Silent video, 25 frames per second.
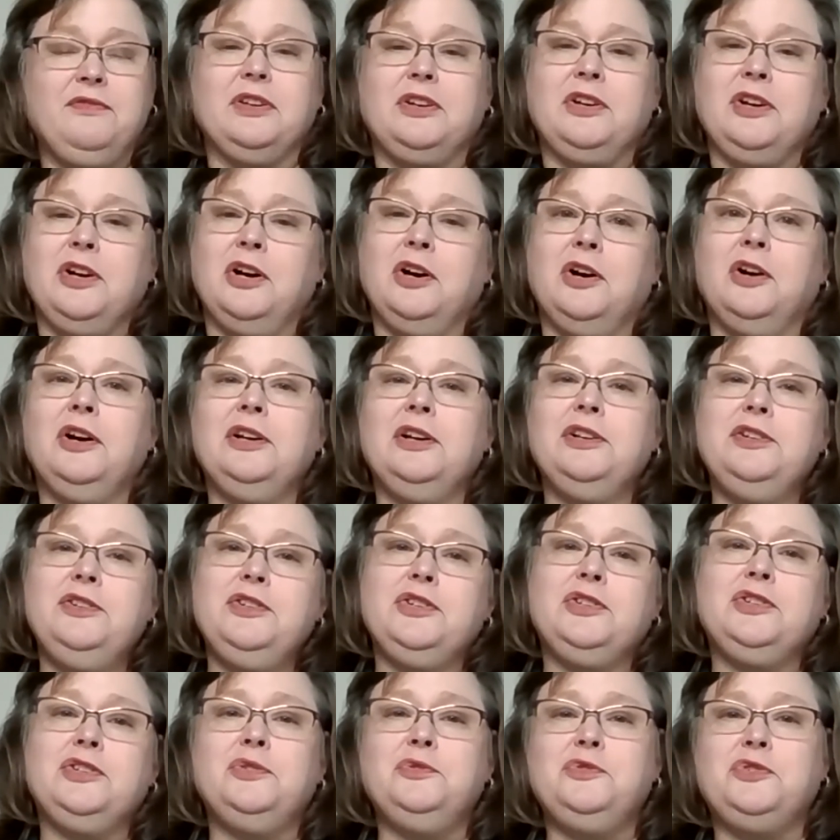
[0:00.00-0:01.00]
the
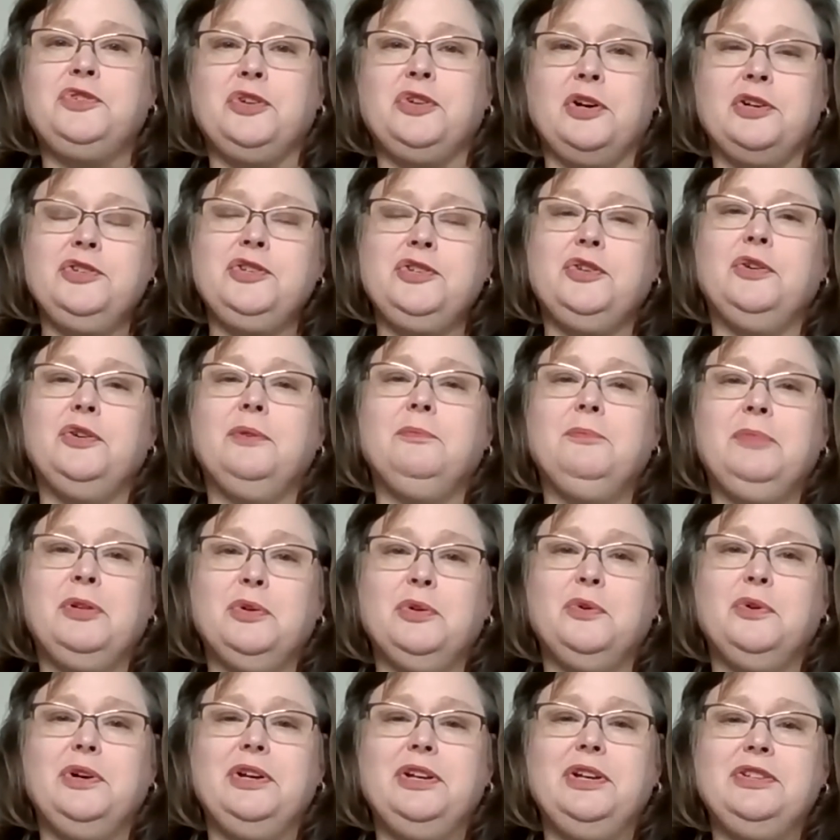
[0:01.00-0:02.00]
courage to trust your
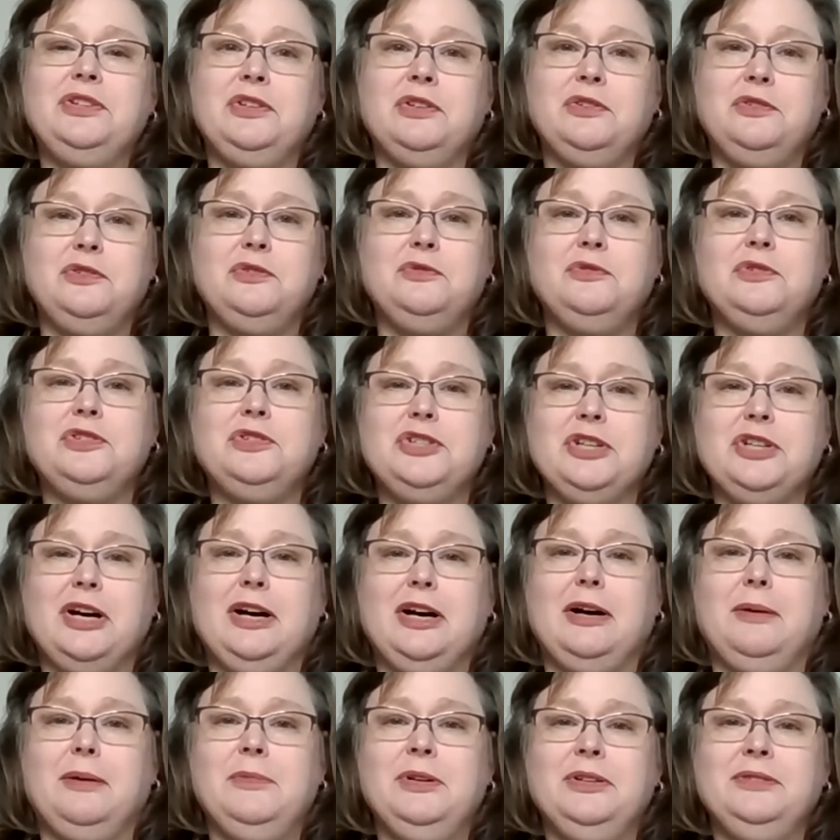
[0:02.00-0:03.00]
employees to do the
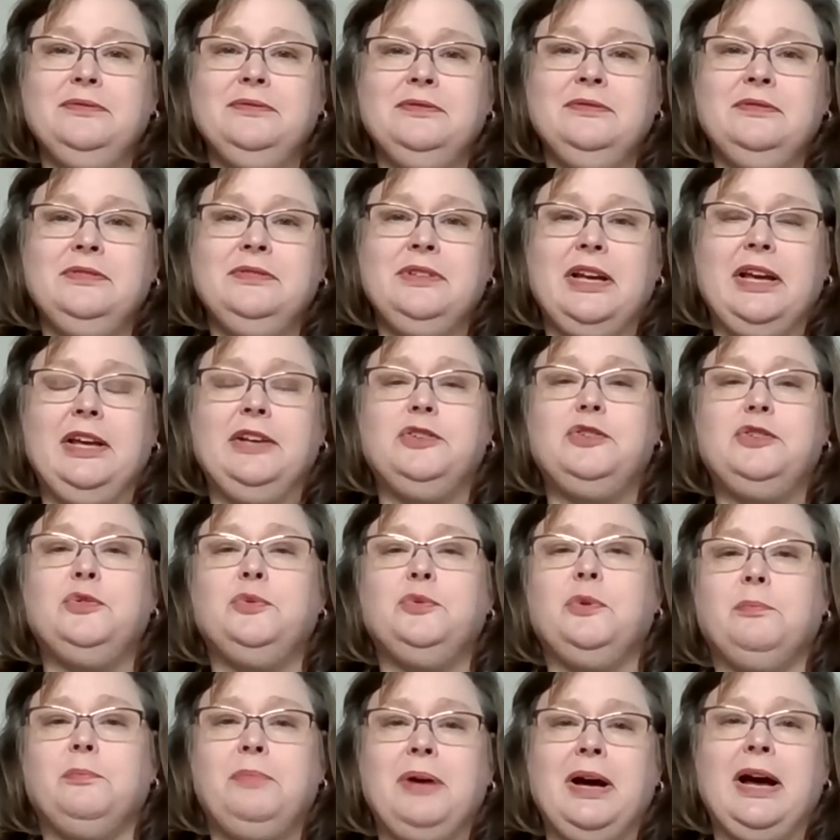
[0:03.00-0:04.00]
job and
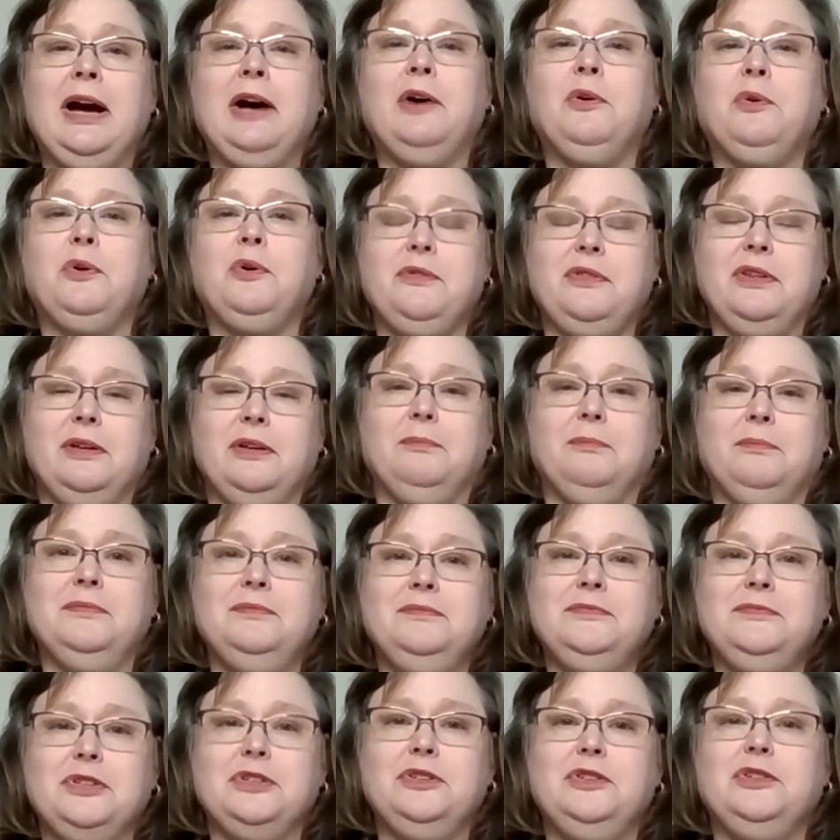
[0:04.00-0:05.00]
to empower them
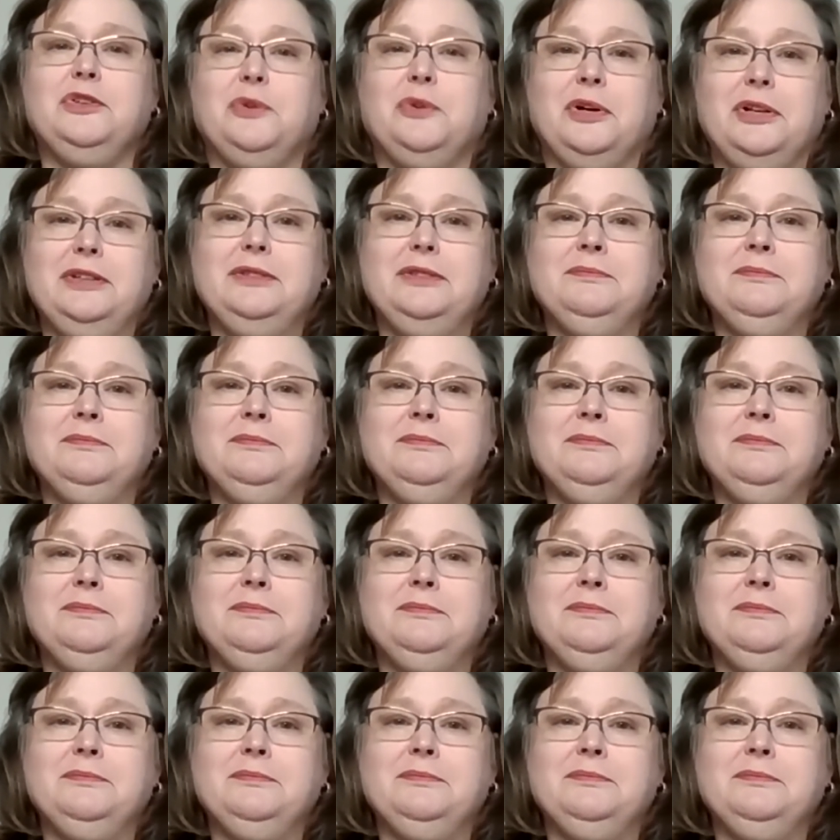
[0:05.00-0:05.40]
to do it.